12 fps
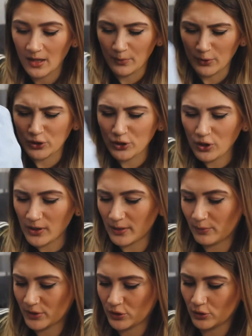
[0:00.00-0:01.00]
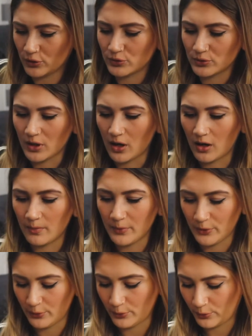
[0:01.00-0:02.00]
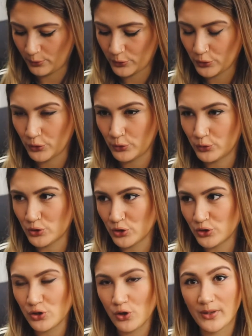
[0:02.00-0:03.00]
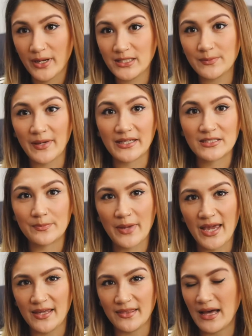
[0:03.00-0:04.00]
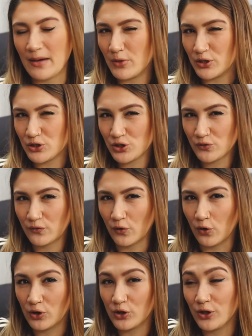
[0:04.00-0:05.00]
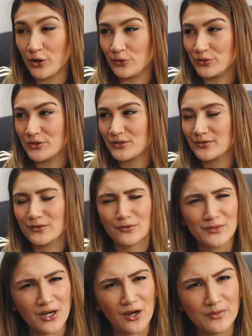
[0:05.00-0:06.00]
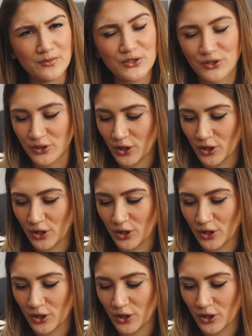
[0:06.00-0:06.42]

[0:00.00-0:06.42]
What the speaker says: But you know, like when you go to a car boot, you just don't expect to pay that much for clothes sometimes, you